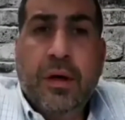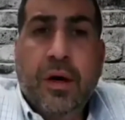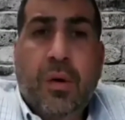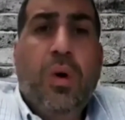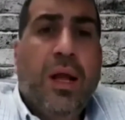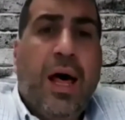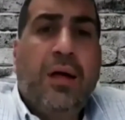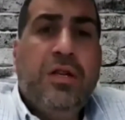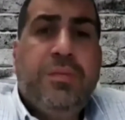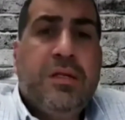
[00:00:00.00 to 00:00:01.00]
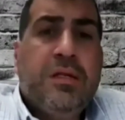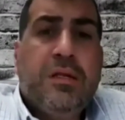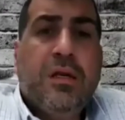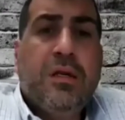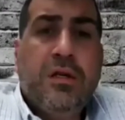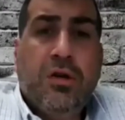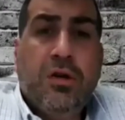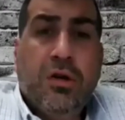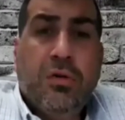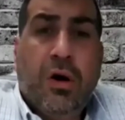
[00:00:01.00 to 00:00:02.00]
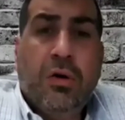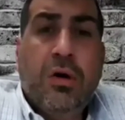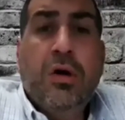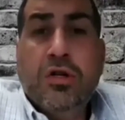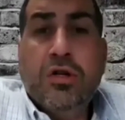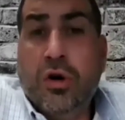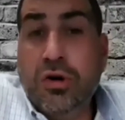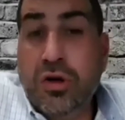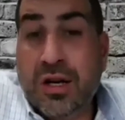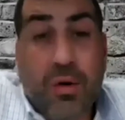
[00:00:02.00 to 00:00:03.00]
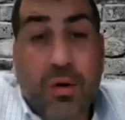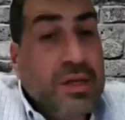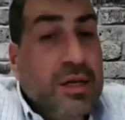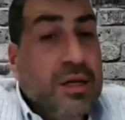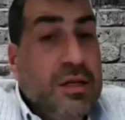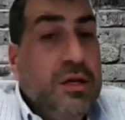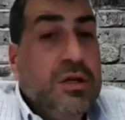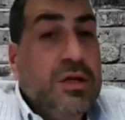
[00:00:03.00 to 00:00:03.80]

will allow these businesses to continue to grow. So you're going to continue to